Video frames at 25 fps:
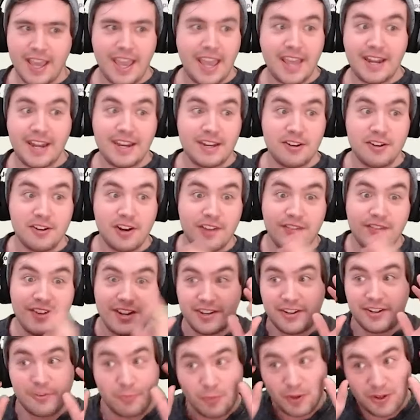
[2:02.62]
And not even, a,
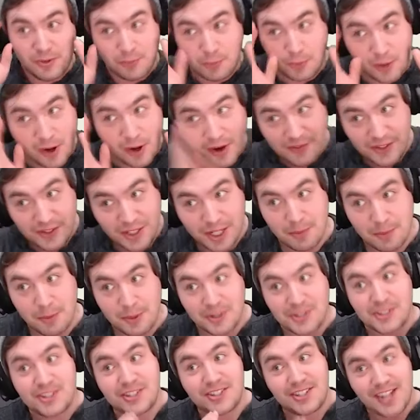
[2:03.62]
we're, we're not even talking about a
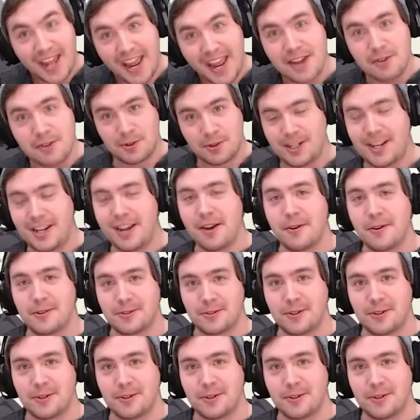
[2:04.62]
standard character